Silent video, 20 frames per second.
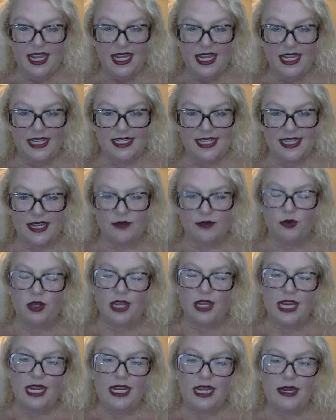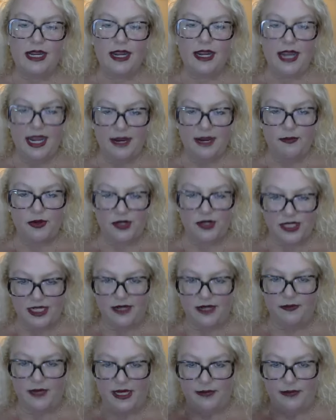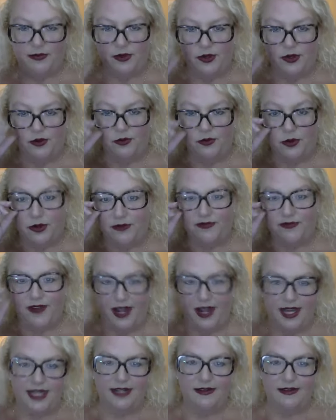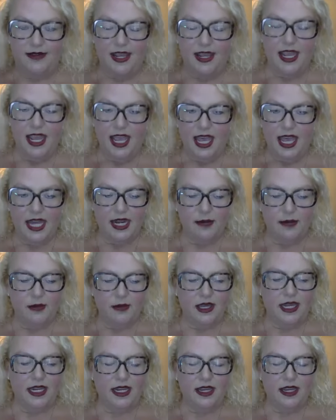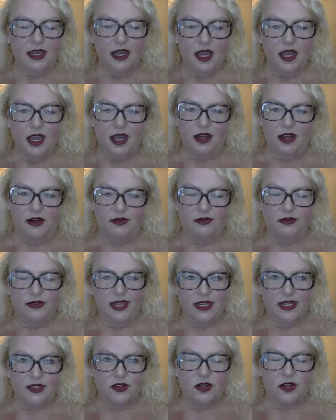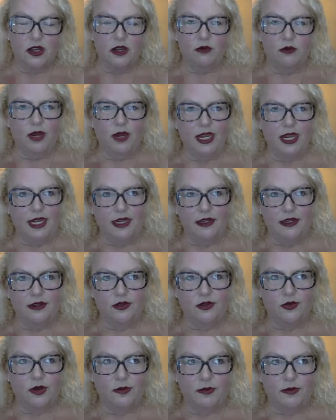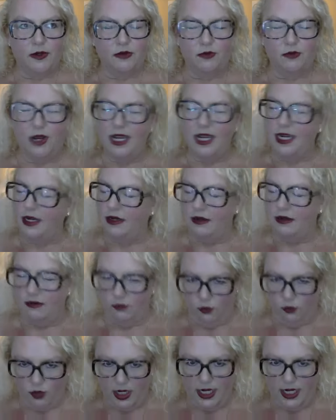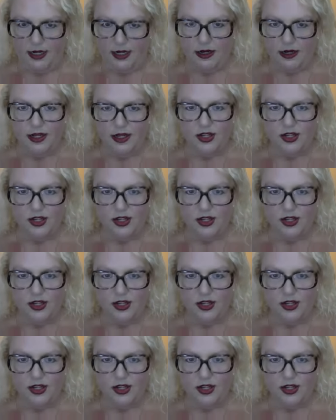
it said, well, 88% of people were fine. And I'm like, oh, that's wait, 12, wait, wait,